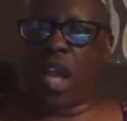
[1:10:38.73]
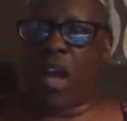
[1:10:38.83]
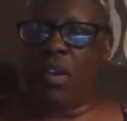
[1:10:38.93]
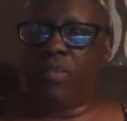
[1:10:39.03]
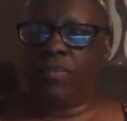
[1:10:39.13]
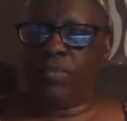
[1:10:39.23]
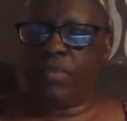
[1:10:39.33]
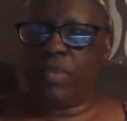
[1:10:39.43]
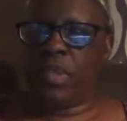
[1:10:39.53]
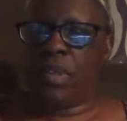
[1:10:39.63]
y'all?
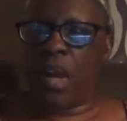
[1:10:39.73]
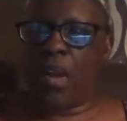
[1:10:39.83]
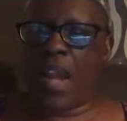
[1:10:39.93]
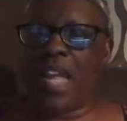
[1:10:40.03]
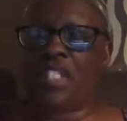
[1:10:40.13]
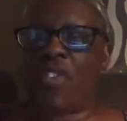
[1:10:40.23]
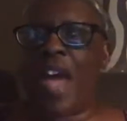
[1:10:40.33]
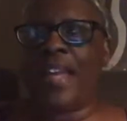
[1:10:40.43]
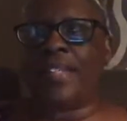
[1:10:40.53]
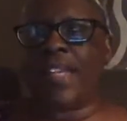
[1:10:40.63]
All right, let's
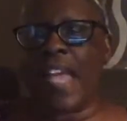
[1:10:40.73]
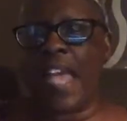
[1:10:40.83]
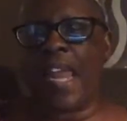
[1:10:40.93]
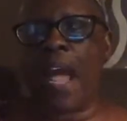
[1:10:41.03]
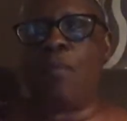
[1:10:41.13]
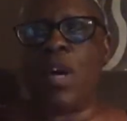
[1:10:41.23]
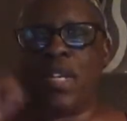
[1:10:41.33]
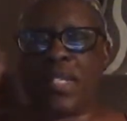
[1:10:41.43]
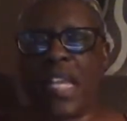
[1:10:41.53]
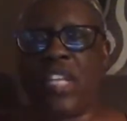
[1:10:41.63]
try this again. I
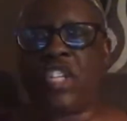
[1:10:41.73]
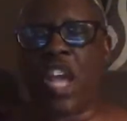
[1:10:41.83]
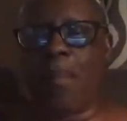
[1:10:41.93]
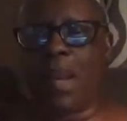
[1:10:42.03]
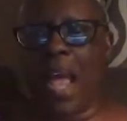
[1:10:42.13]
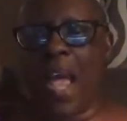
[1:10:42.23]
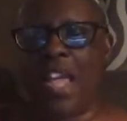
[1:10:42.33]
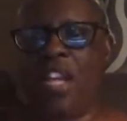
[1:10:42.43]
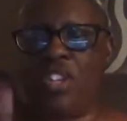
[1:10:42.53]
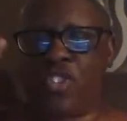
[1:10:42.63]
want to see Gemini
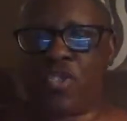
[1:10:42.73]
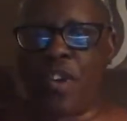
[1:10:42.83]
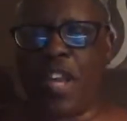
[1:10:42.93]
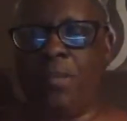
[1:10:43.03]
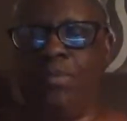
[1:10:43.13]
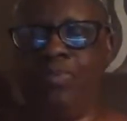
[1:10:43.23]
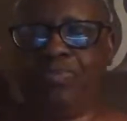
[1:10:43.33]
in the stream.